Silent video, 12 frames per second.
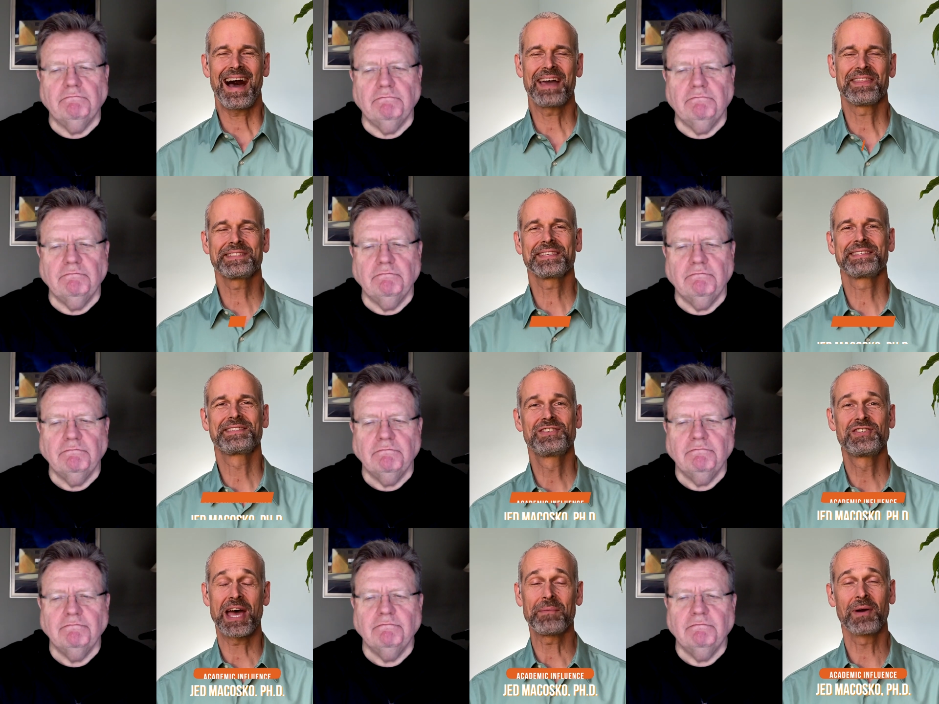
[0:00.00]
Speaker 1: Hi, this is
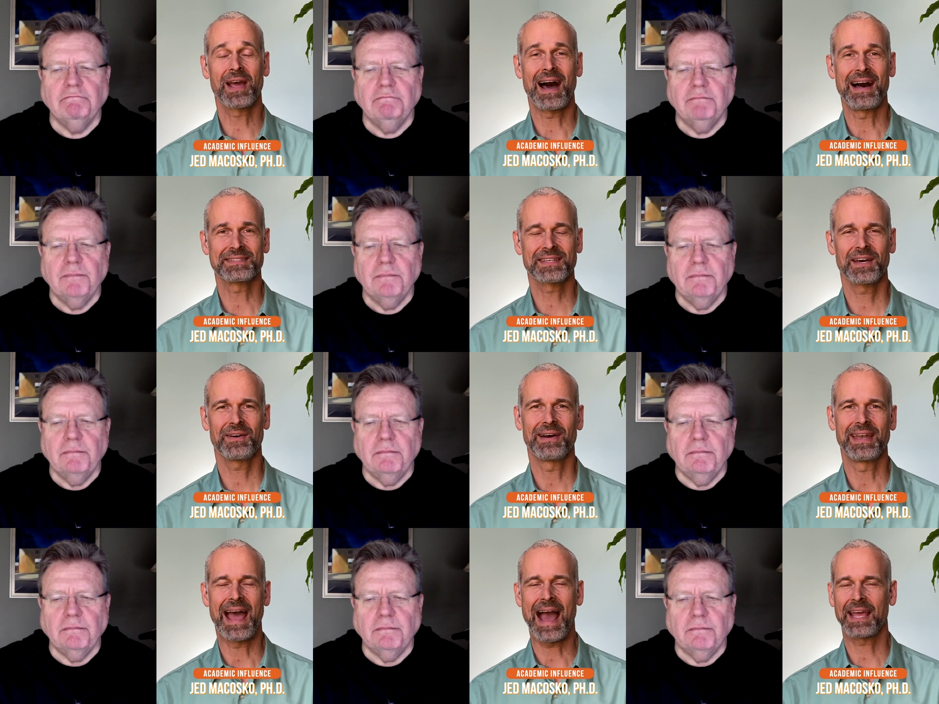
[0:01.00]
Jed Macosko
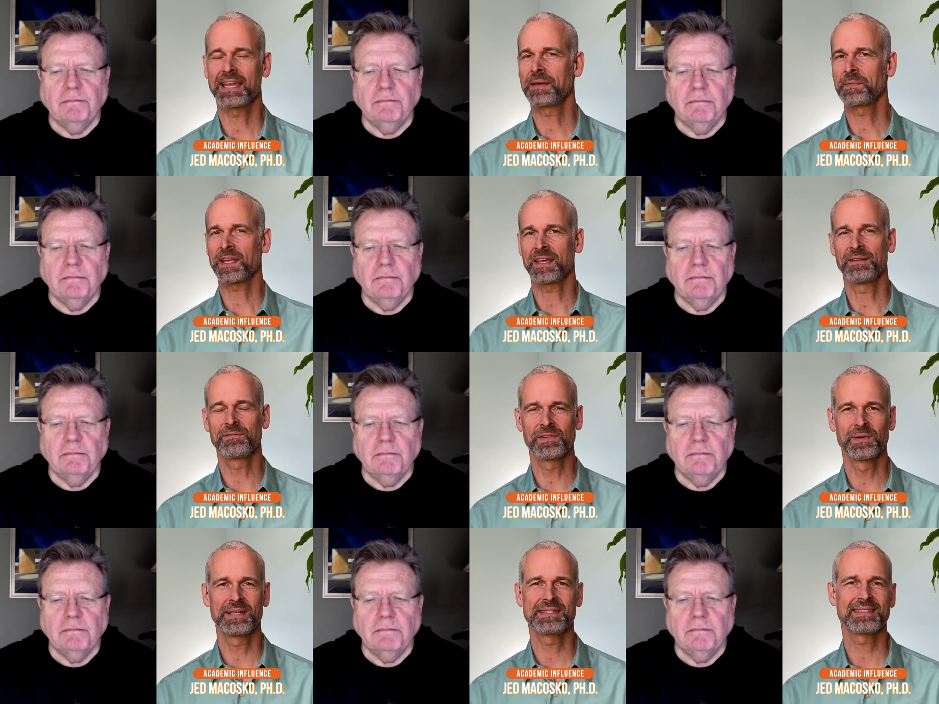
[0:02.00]
at Academic
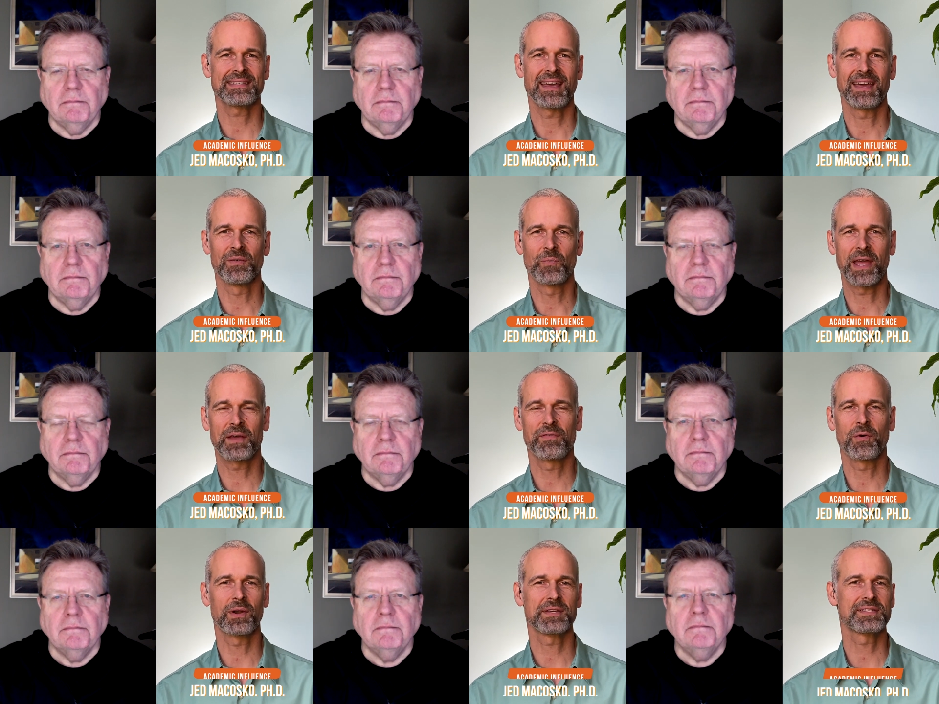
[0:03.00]
Influence and Wake
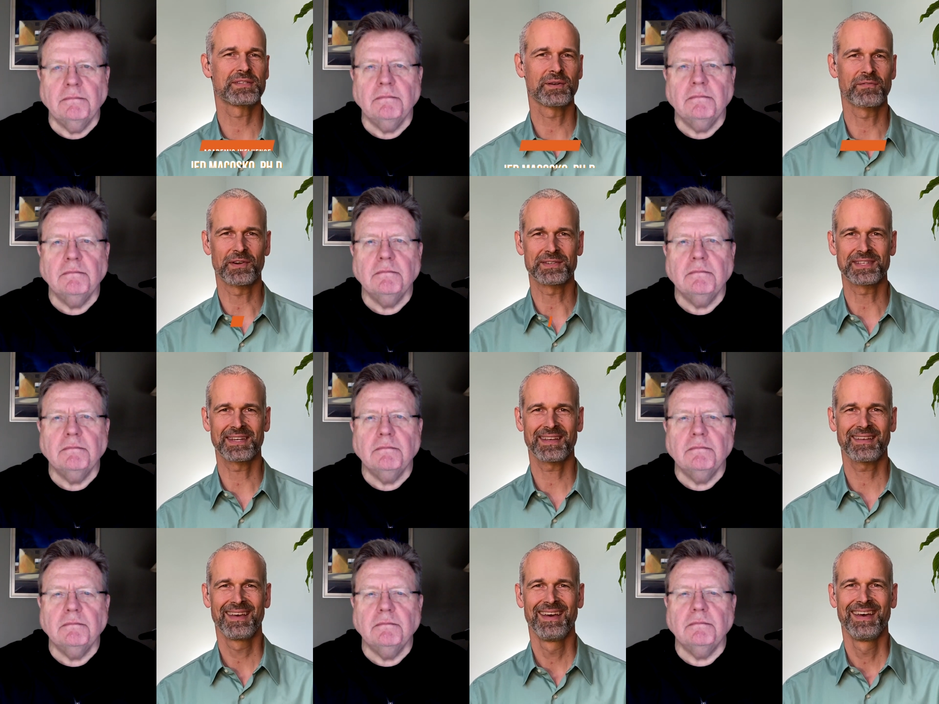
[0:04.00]
Forest
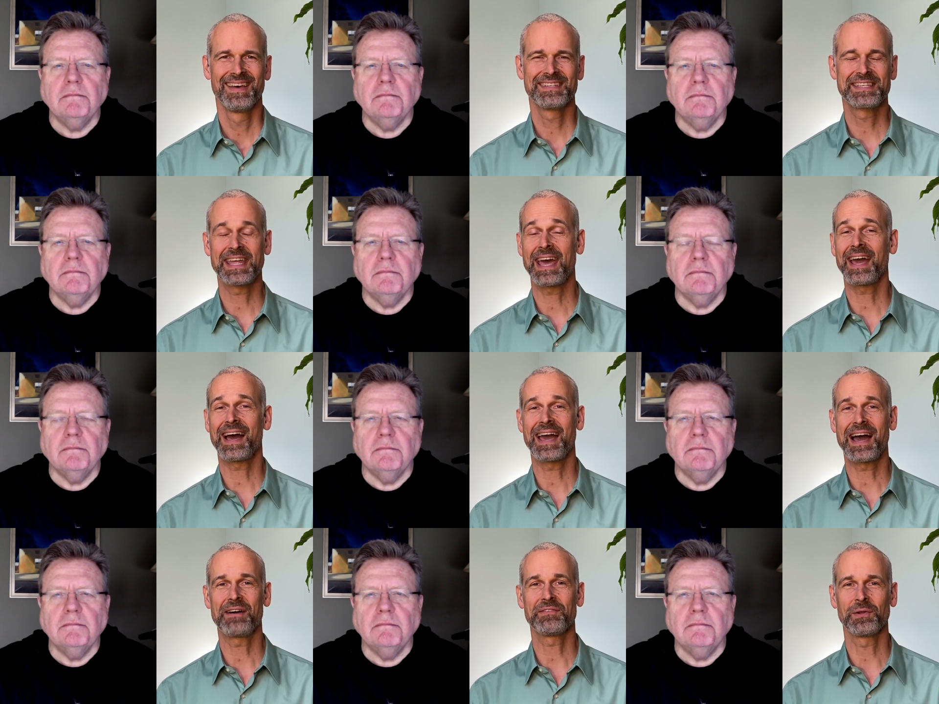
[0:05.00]
University. And today I
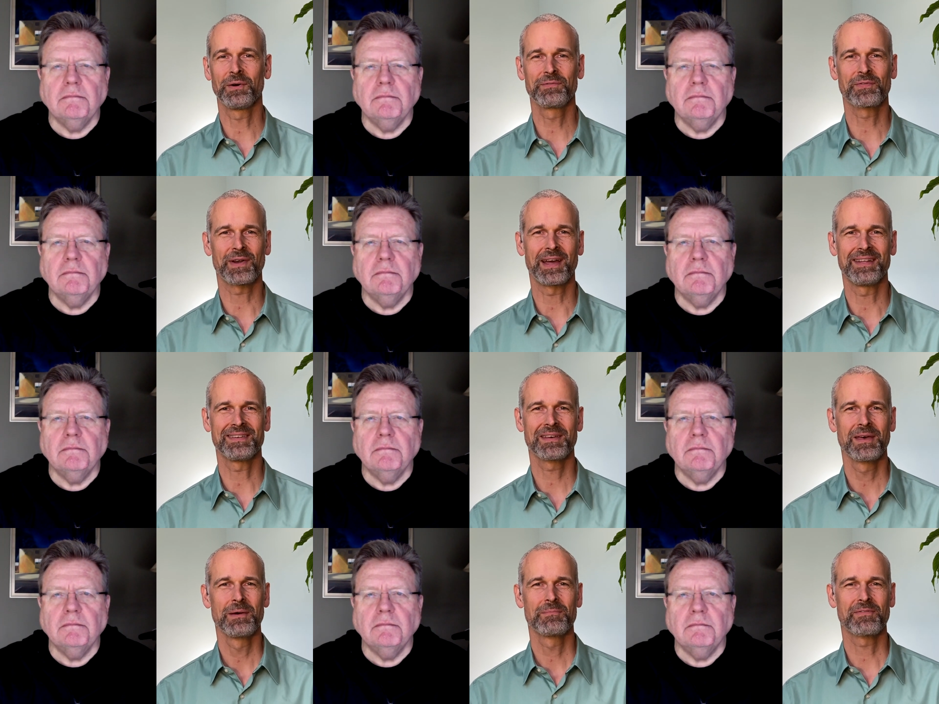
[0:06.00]
have an old friend,
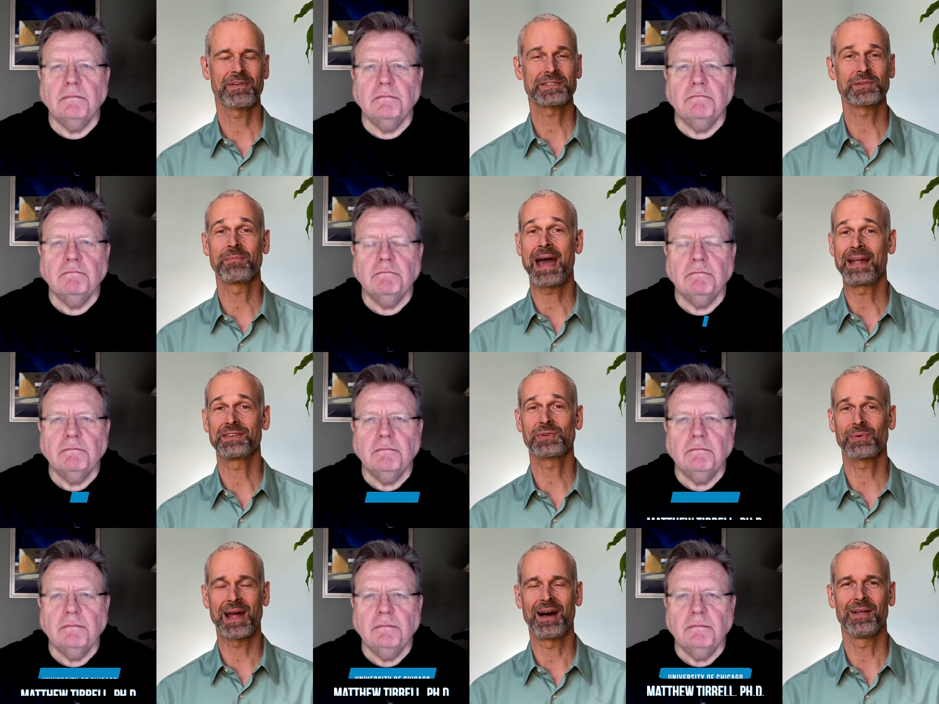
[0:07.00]
Professor Matt
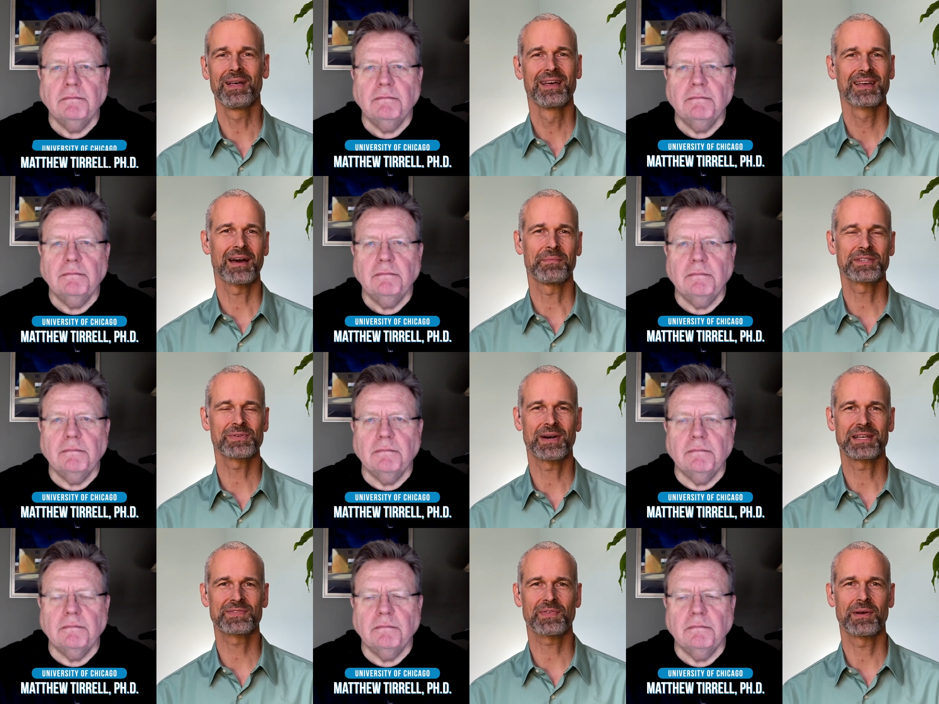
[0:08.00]
Tirrell, coming to
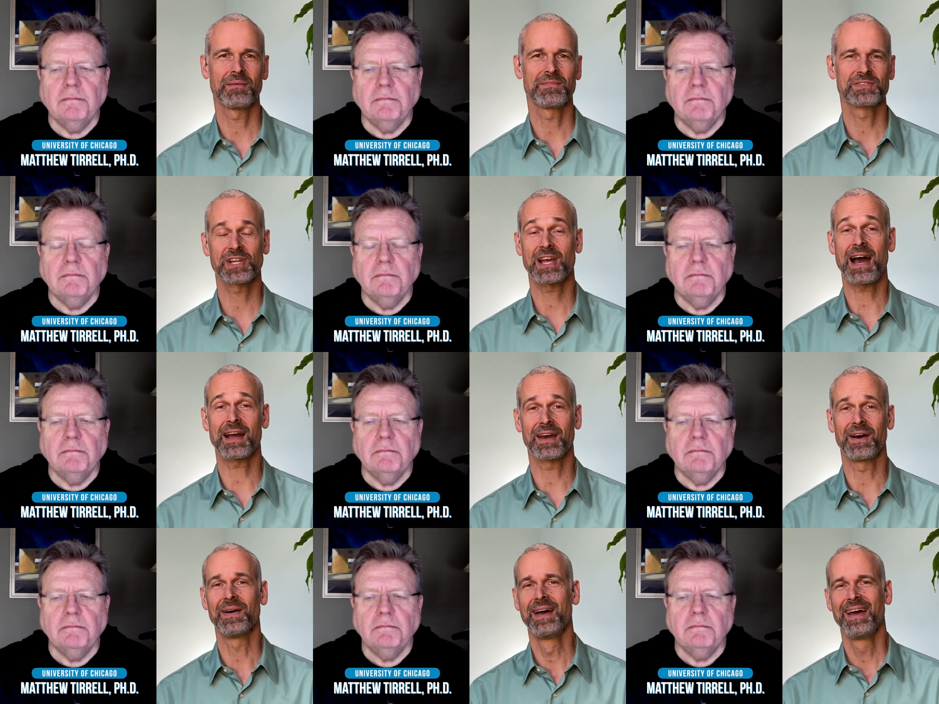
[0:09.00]
us from
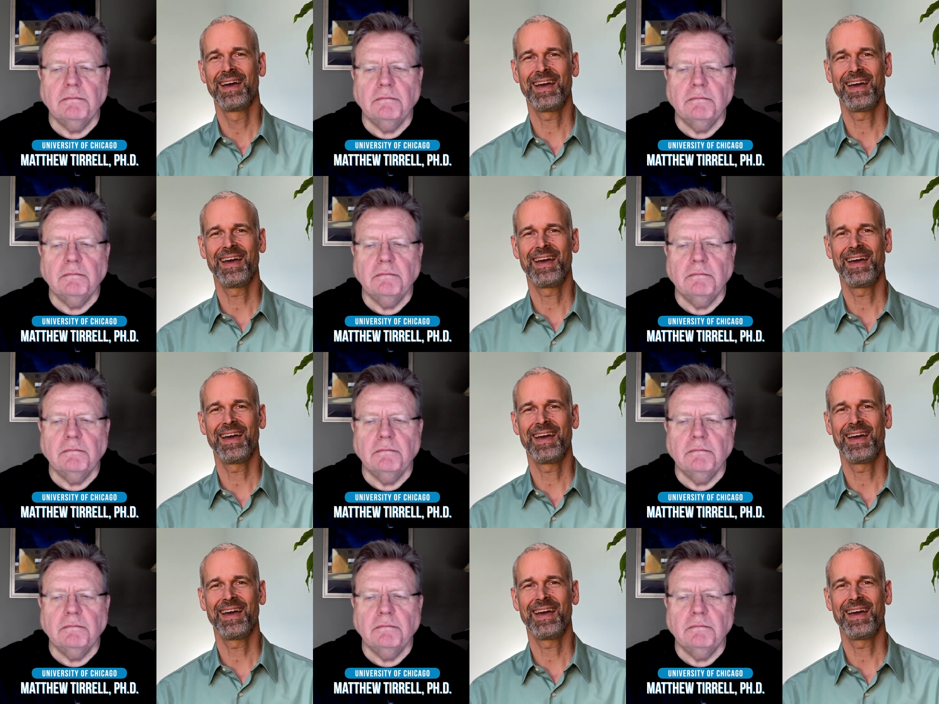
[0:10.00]
Chicago